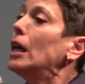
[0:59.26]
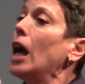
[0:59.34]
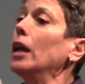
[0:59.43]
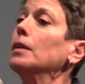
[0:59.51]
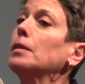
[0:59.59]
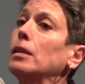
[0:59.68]

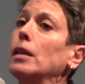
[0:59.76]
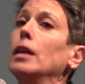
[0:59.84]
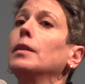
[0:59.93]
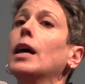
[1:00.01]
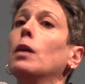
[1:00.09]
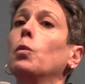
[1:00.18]
and it
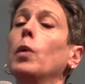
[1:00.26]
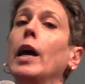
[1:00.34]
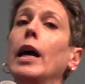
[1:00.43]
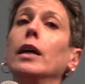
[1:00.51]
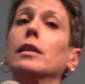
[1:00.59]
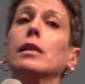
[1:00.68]
stayed that
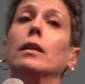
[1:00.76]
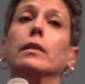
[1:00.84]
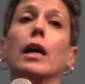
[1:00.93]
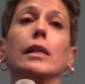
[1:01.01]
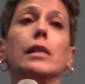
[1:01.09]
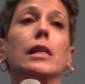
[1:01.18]
way until
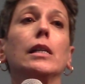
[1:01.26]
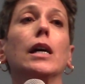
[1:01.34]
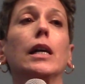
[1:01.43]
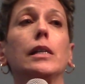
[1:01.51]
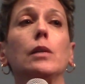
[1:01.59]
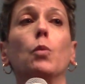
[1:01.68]

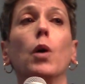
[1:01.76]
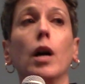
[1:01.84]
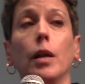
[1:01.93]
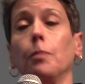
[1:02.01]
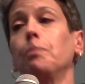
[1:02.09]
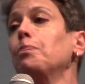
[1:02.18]

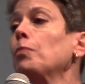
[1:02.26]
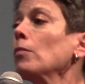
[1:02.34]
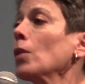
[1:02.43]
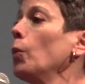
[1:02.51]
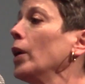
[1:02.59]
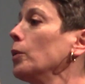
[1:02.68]
1991,
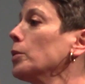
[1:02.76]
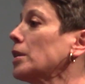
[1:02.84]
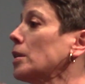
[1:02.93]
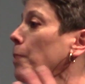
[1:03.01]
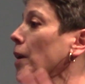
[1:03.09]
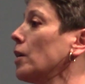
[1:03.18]
when it was
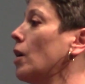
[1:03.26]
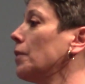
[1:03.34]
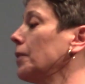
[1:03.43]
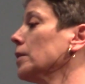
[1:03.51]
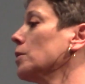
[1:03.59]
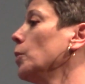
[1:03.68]
spun
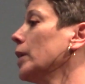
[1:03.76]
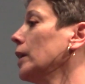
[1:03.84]
off into what